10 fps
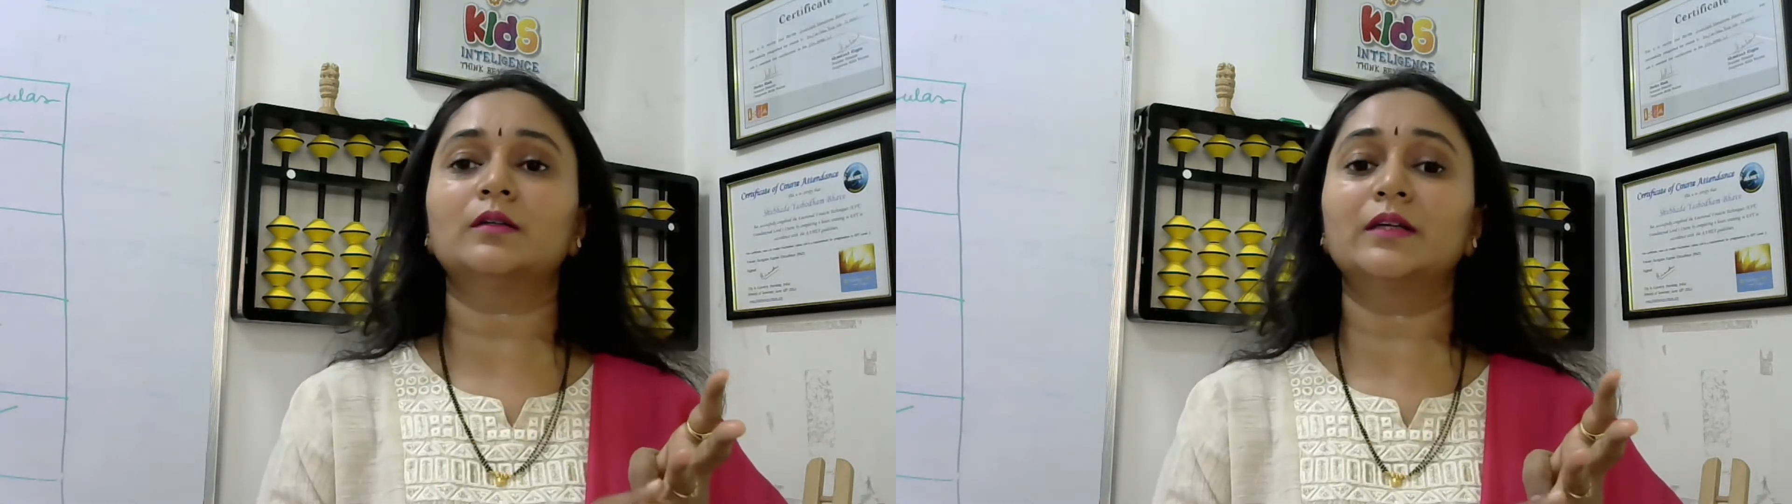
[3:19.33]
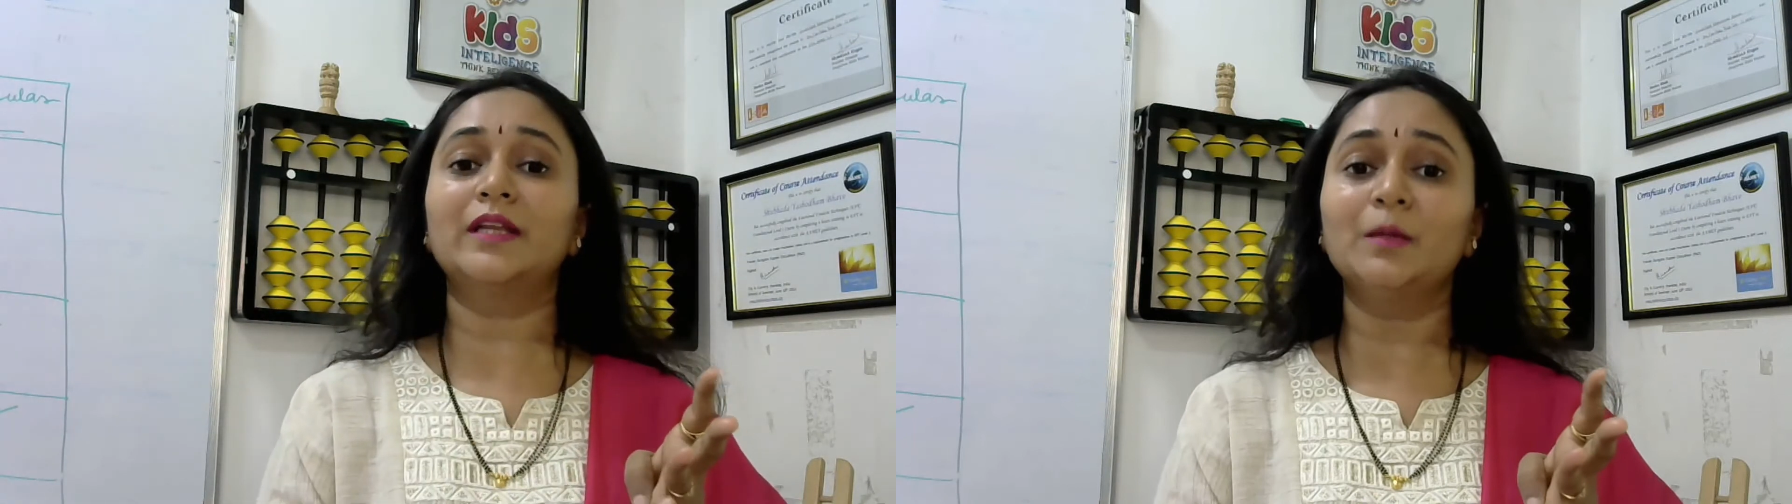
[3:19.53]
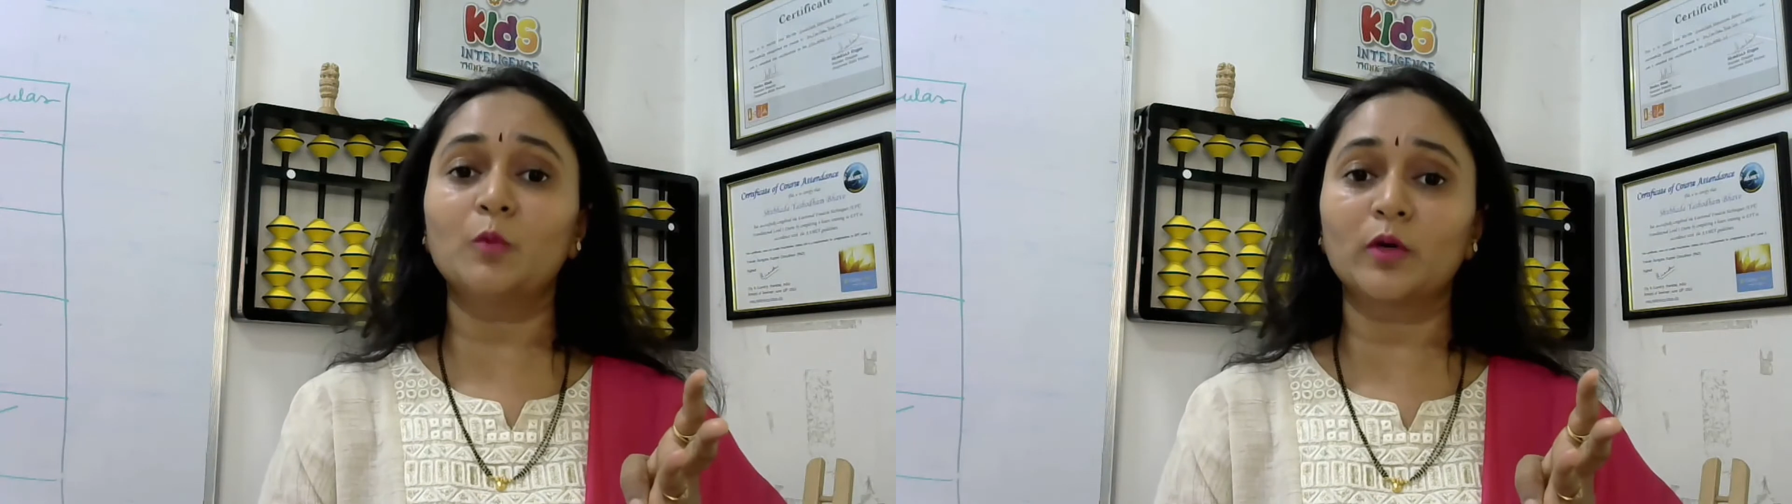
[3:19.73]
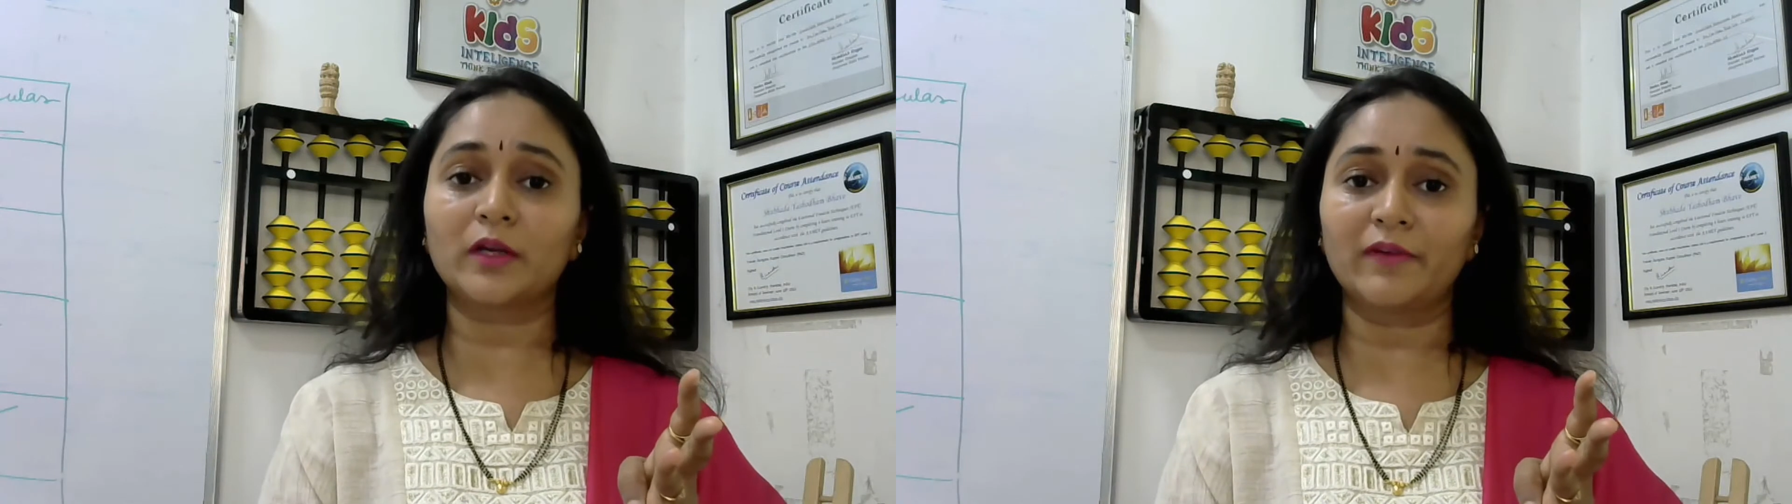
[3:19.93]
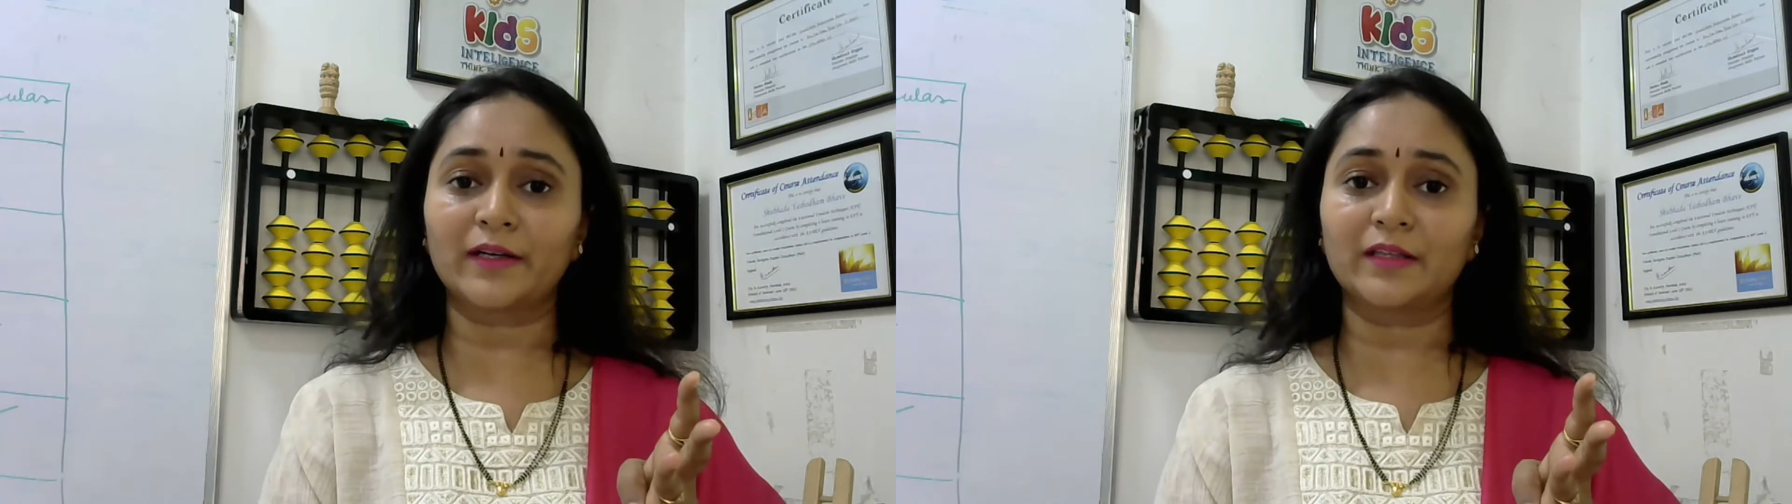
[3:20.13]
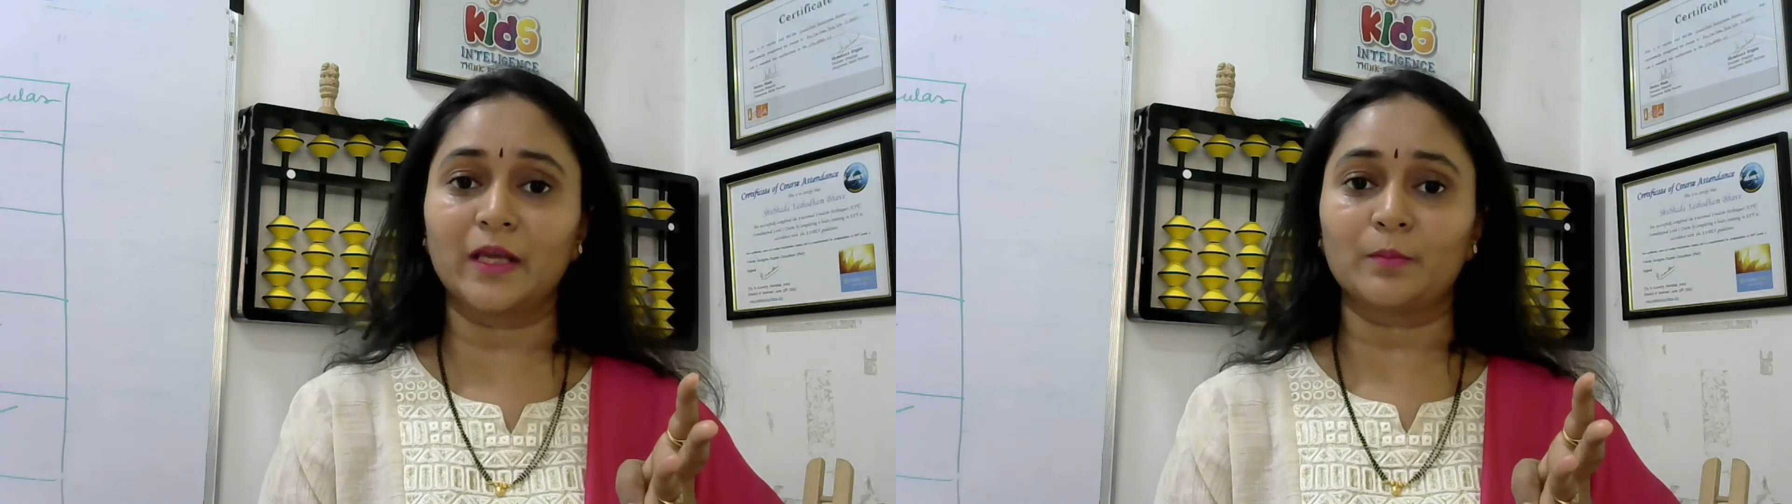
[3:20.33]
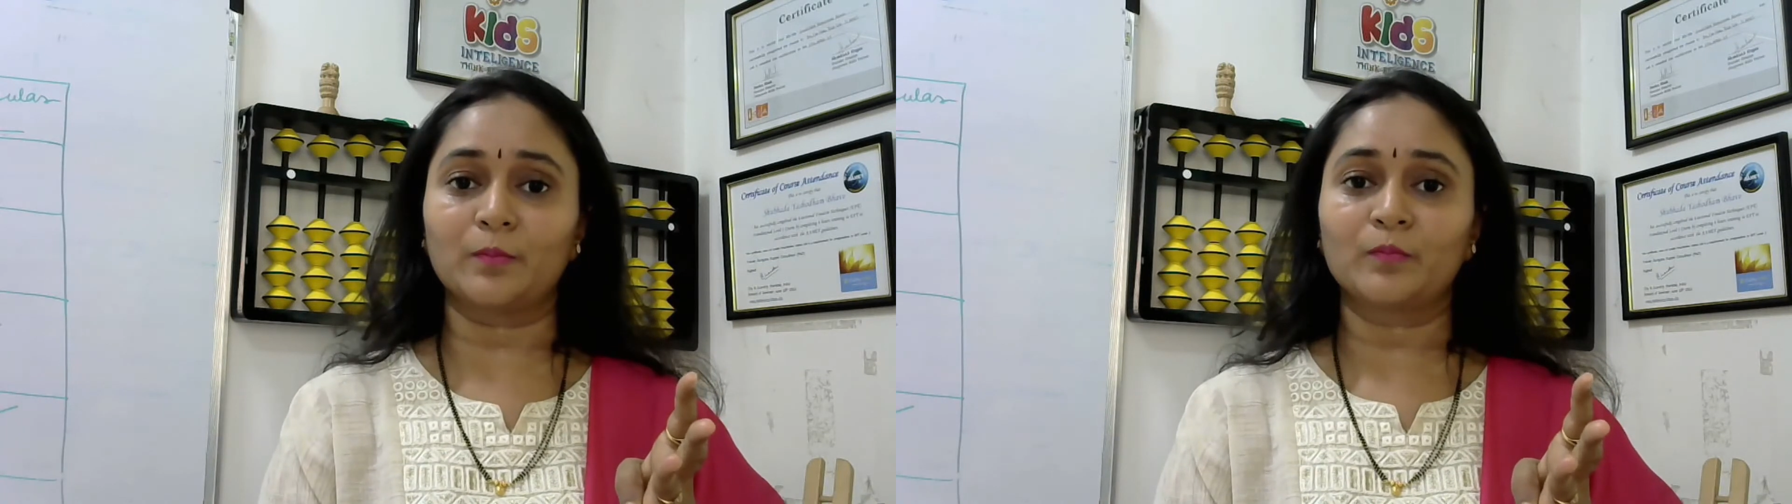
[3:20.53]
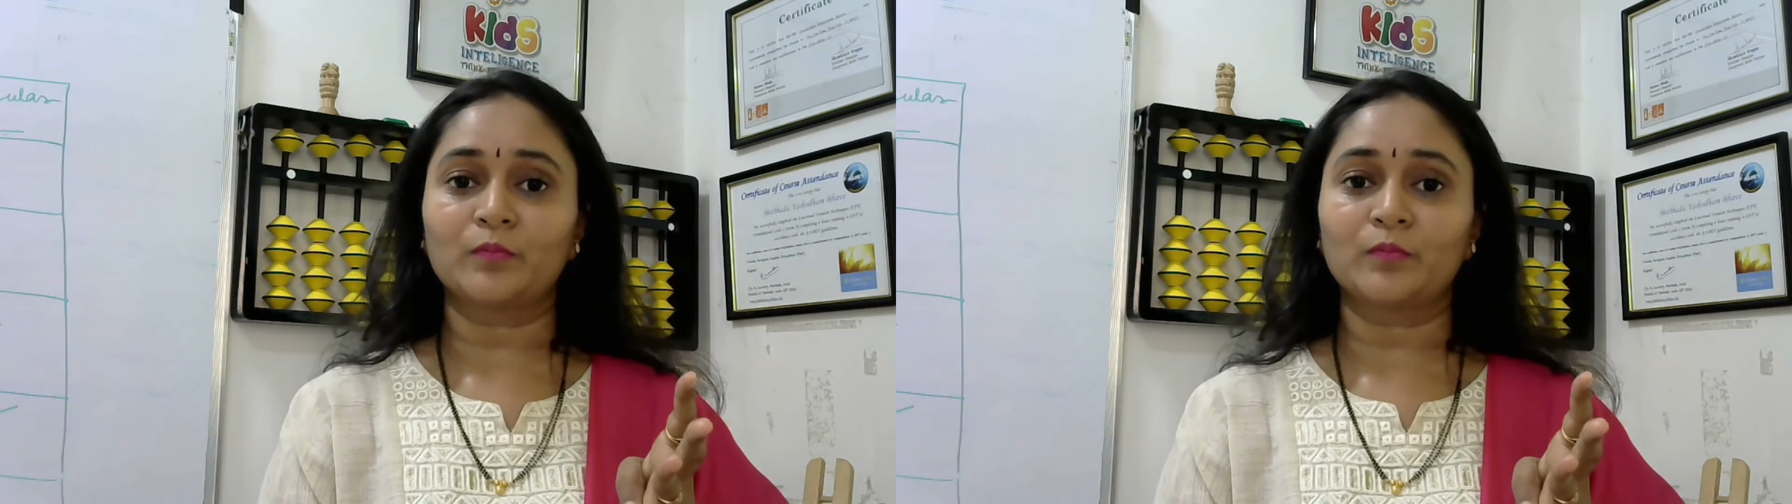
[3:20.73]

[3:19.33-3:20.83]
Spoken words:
demotivate them?